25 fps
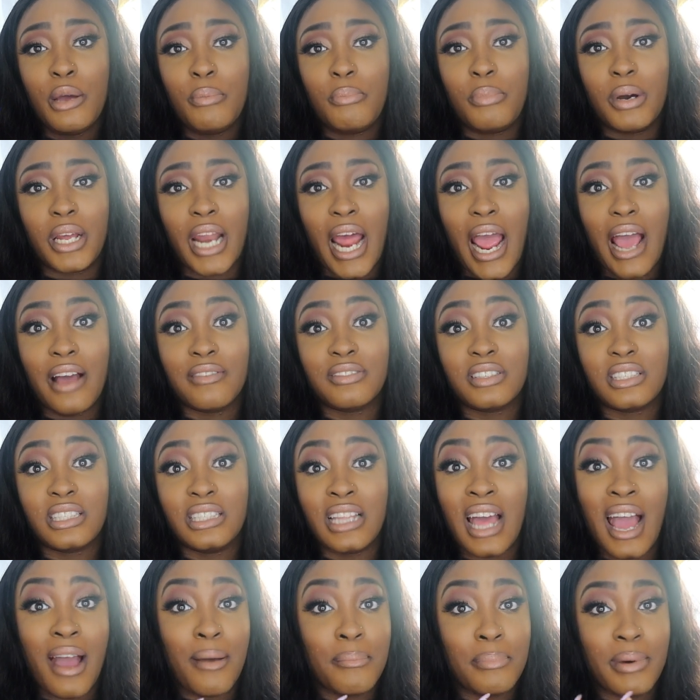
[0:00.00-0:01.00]
But I have
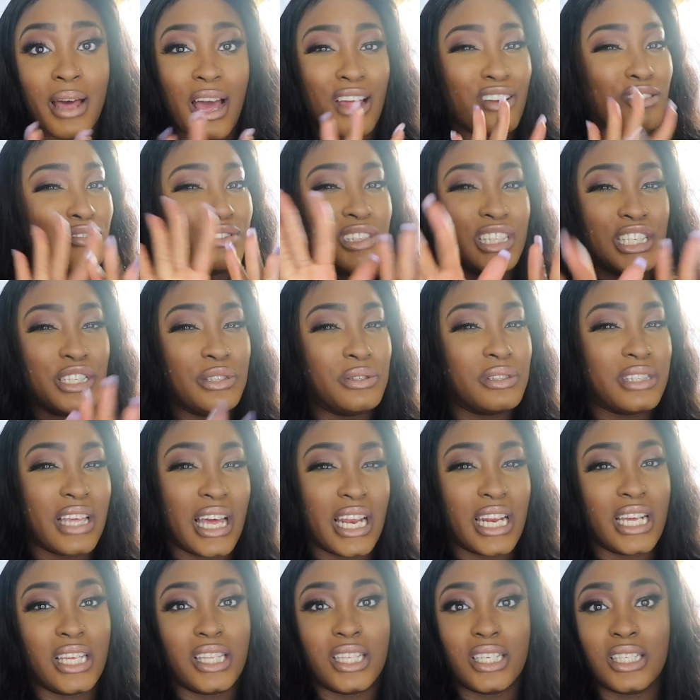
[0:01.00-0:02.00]
Snap, but I don't really use
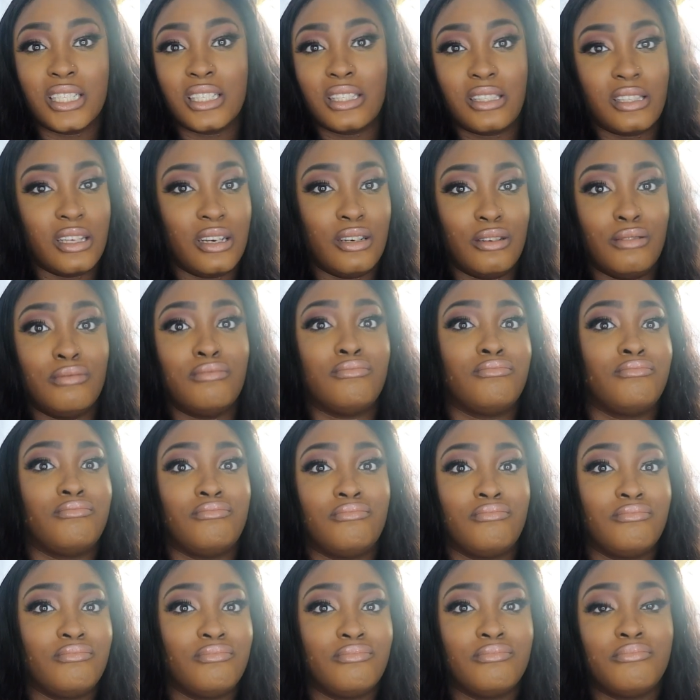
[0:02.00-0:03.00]
that either. So,
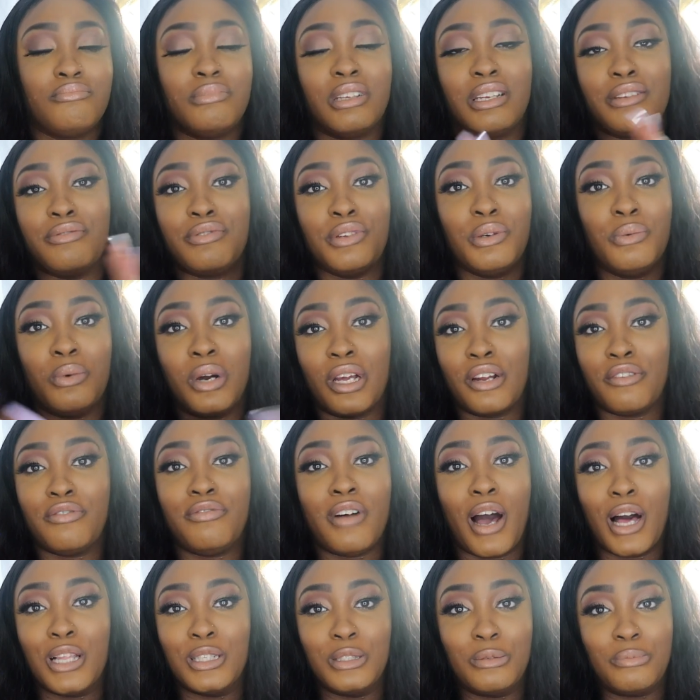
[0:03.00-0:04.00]
but if you want to
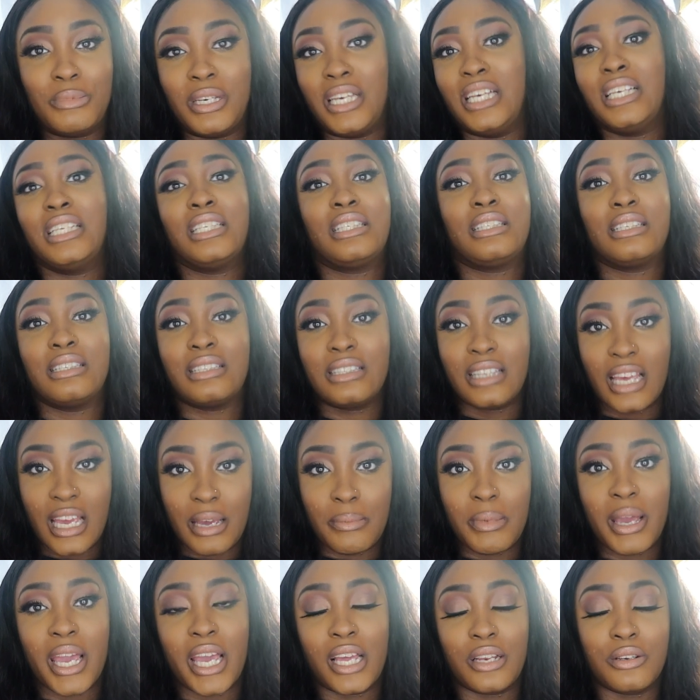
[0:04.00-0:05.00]
follow me, it's the
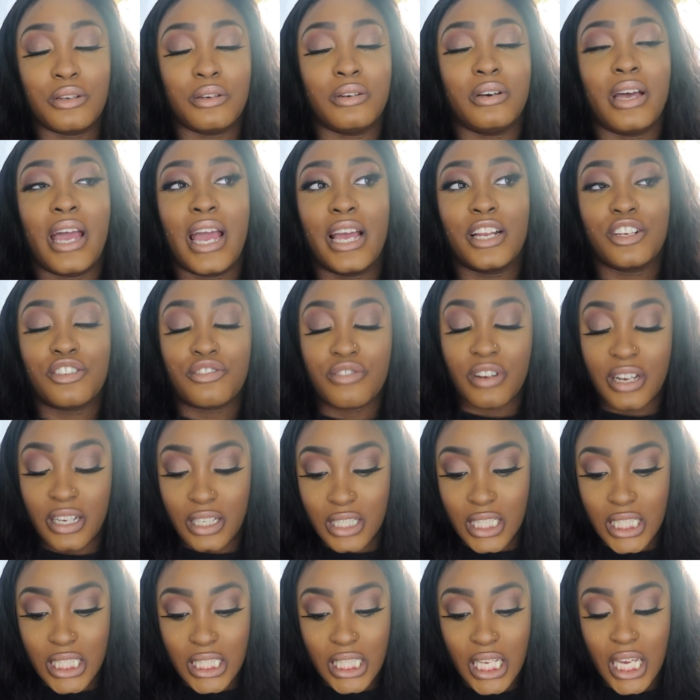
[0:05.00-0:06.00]
same handle at
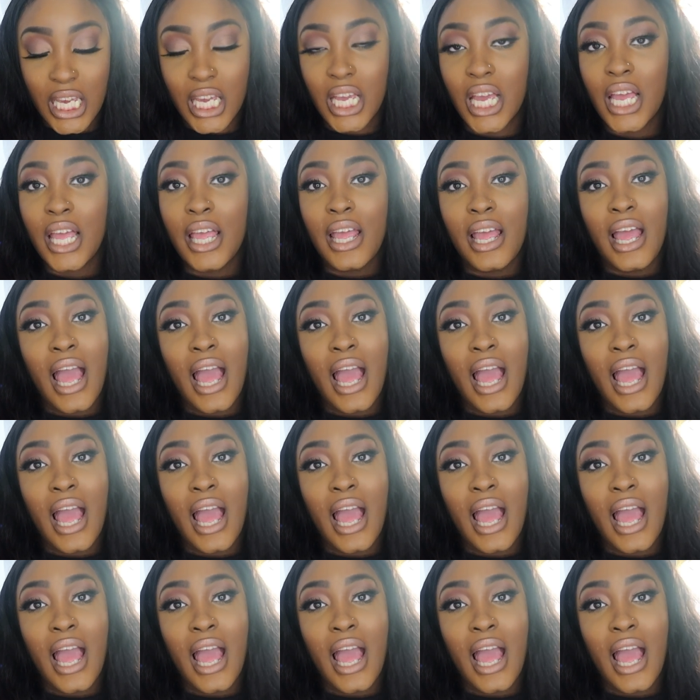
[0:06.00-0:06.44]
TrillC.